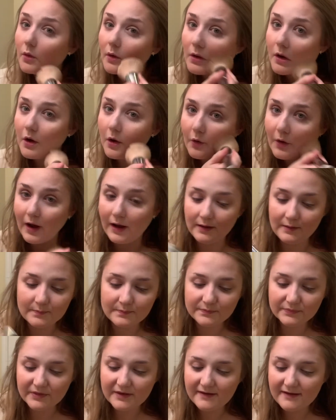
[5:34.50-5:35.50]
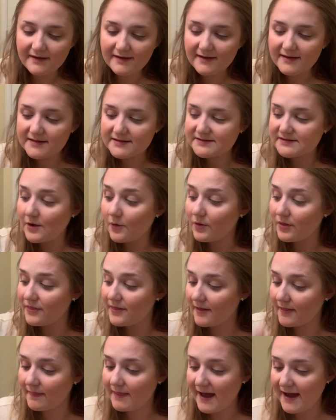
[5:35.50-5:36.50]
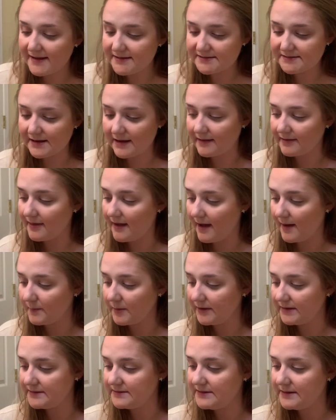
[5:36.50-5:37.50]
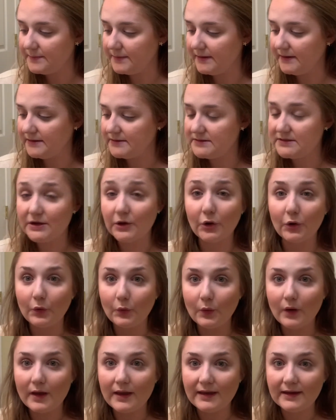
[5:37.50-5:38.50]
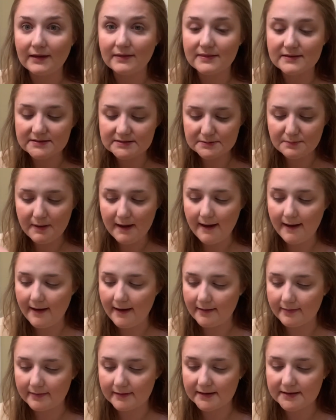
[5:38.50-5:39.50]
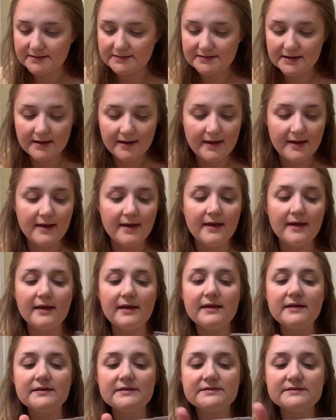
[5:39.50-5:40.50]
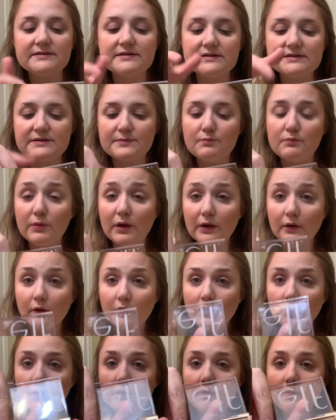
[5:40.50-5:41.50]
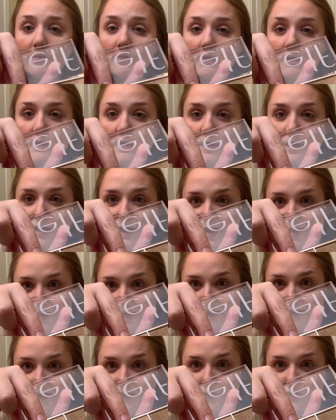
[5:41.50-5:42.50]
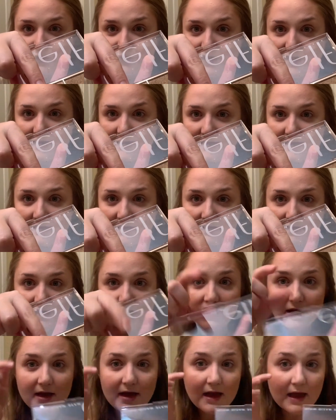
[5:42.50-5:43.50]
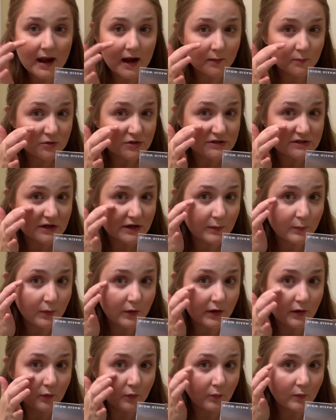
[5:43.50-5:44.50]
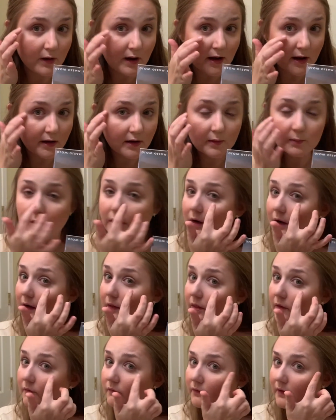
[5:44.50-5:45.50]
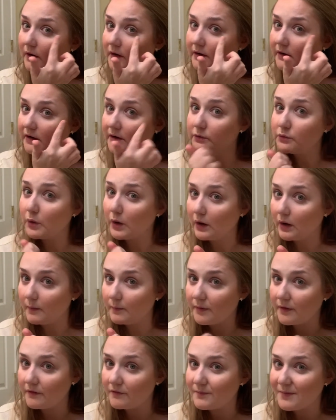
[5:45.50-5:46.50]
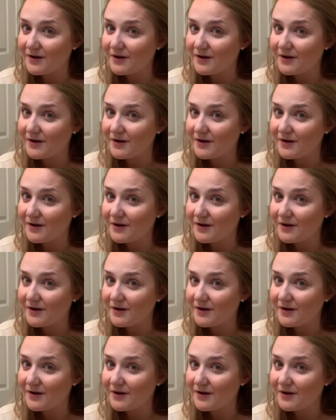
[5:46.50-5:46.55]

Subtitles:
Okay, so the last thing that I'm going to dip into in this palette is this middle highlight color right here, and I'm just going to put it right up here at the very top of my